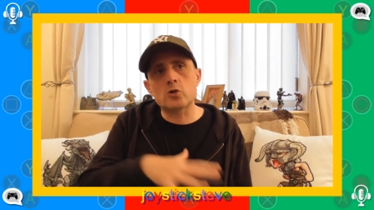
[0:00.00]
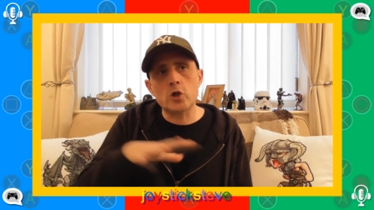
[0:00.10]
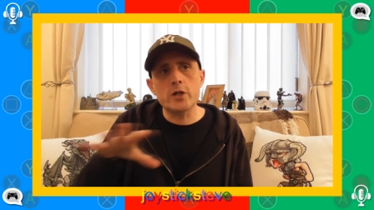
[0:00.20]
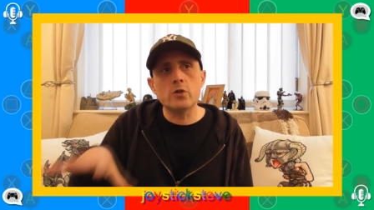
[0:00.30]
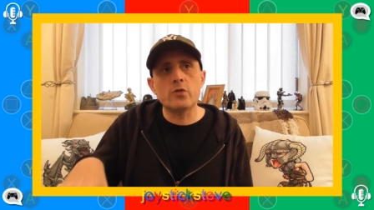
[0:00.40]
So
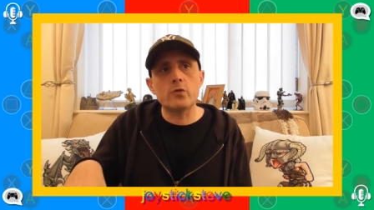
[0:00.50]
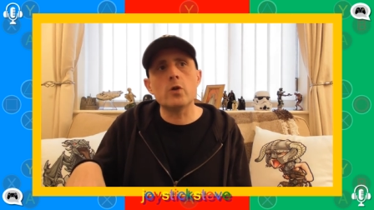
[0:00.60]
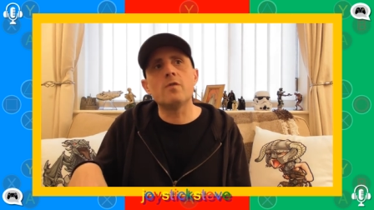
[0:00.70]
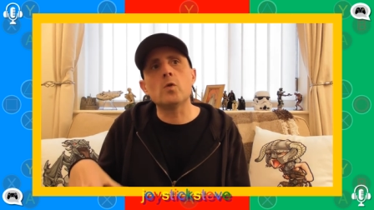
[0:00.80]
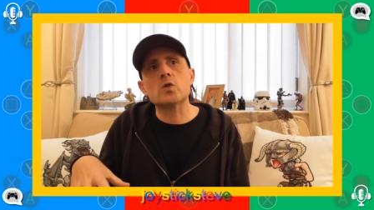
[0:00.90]
I'll try and do
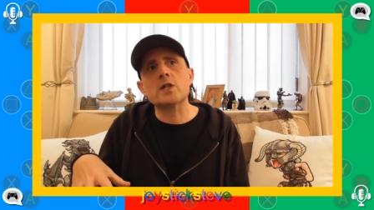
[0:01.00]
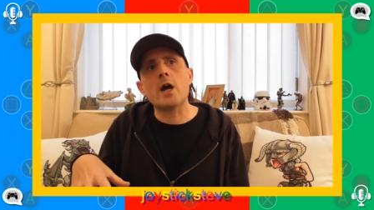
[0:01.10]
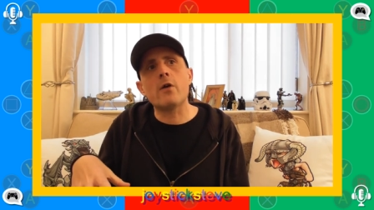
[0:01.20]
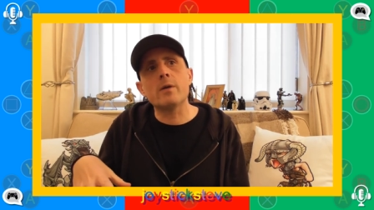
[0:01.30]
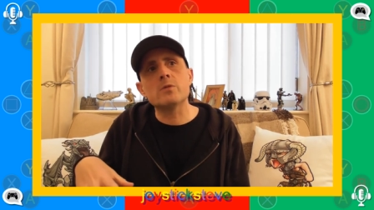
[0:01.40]
three or four
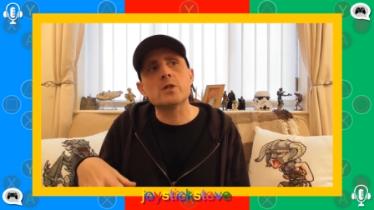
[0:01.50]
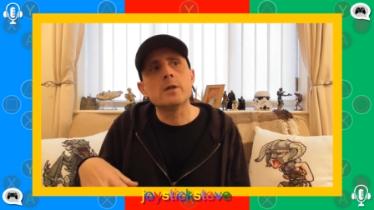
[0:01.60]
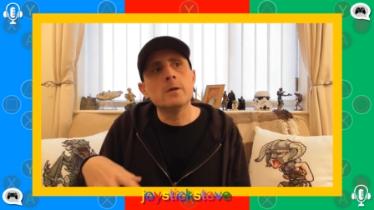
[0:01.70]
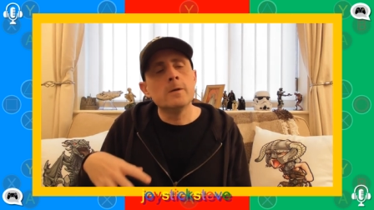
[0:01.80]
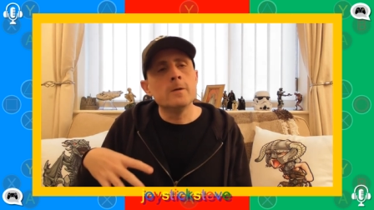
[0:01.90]
Skyrims.